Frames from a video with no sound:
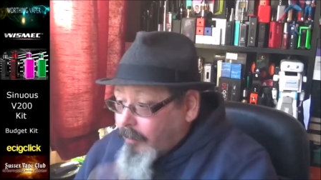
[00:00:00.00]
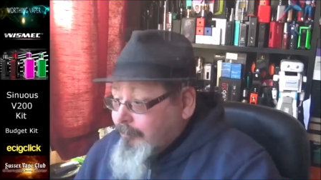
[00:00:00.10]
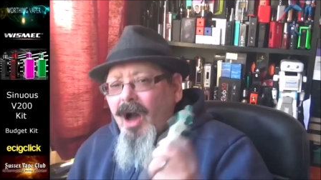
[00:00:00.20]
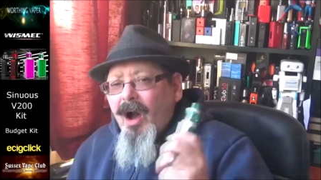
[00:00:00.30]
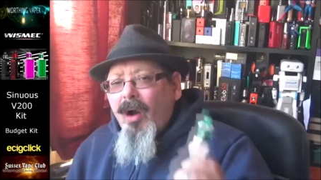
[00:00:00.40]

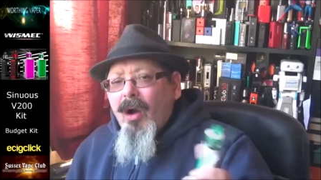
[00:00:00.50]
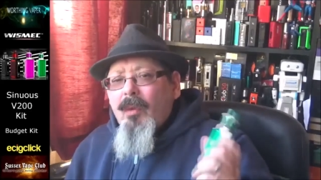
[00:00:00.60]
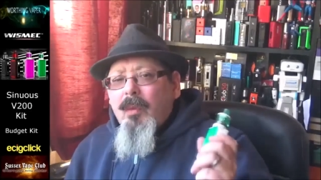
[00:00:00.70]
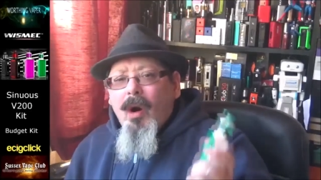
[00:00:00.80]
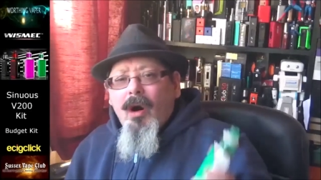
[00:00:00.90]
At
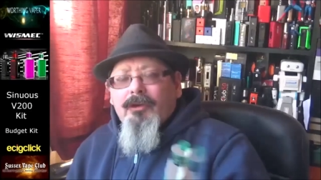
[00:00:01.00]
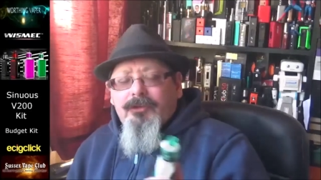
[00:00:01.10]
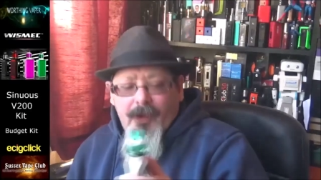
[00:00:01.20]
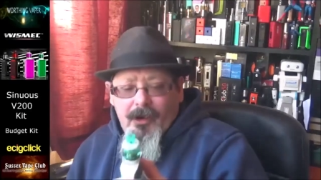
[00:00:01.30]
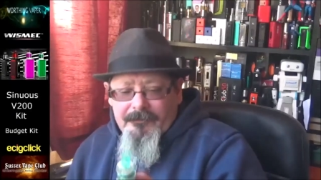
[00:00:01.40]
higher
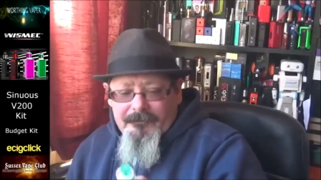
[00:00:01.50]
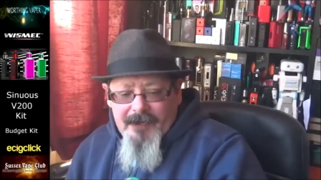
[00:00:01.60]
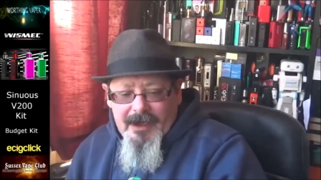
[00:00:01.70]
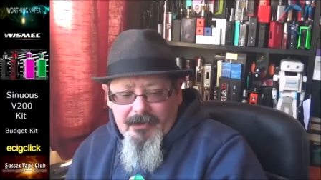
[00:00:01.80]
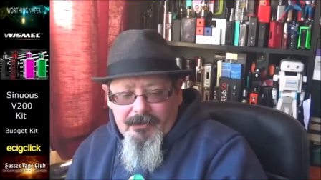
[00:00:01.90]
watts, I
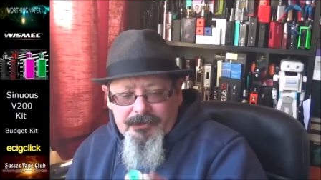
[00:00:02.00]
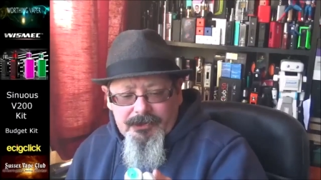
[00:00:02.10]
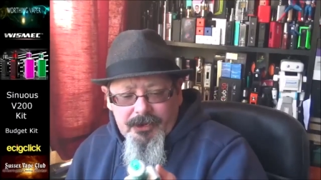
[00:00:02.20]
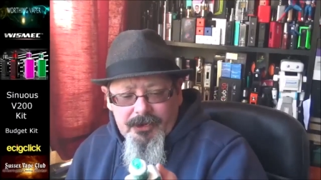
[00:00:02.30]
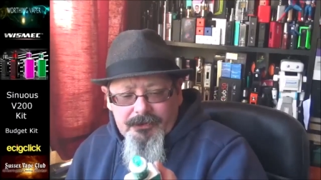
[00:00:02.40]
found
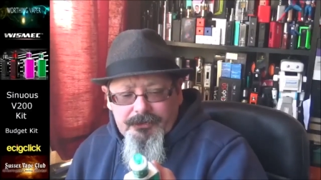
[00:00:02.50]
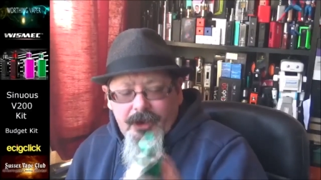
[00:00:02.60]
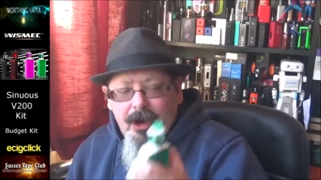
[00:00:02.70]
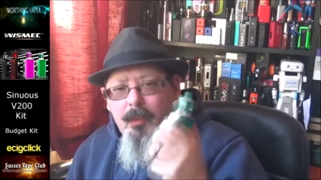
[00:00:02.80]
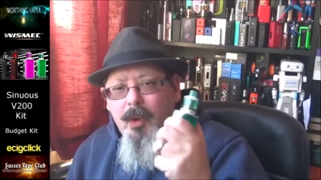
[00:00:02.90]
that
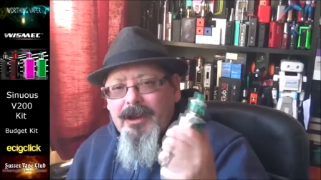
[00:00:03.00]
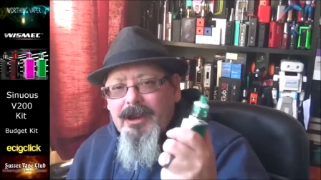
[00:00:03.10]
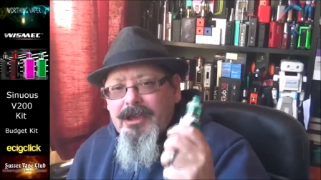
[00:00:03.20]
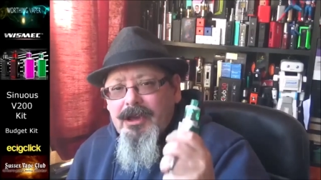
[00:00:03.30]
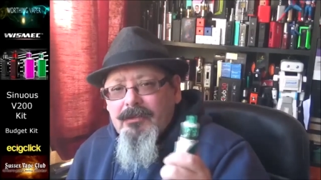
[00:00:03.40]
uh, when
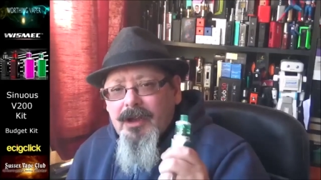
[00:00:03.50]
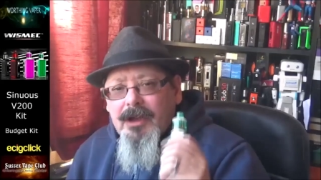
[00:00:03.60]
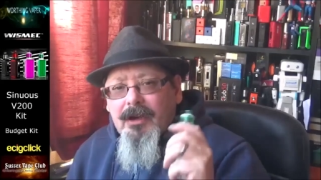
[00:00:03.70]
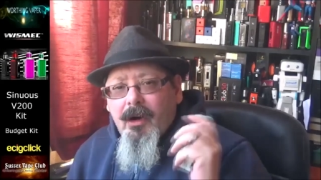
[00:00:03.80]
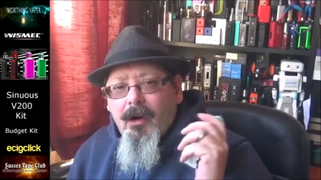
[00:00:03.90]
the
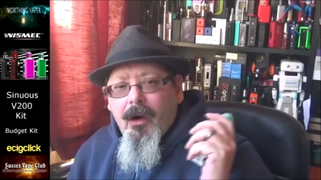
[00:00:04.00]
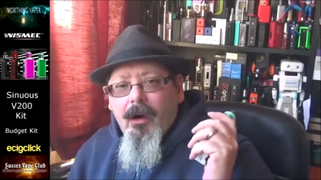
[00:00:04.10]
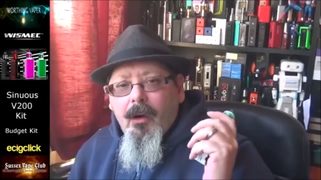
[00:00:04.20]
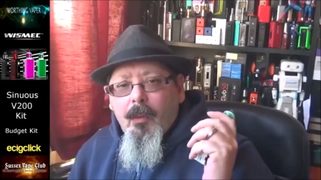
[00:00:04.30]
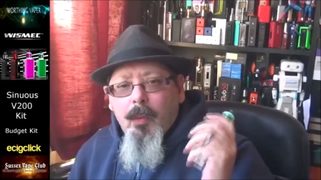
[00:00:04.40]
unit got
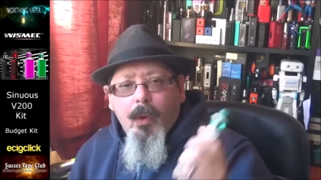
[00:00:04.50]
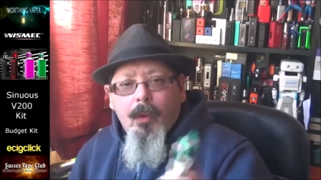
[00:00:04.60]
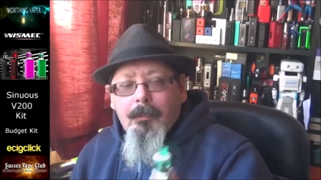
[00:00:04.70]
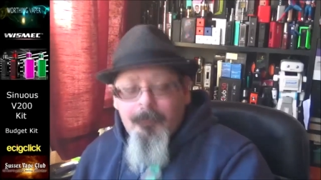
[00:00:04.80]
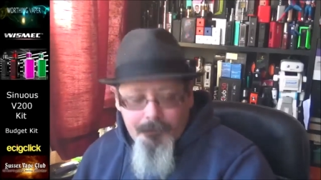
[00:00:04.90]

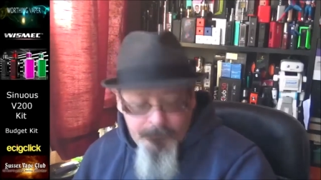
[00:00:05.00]
warm,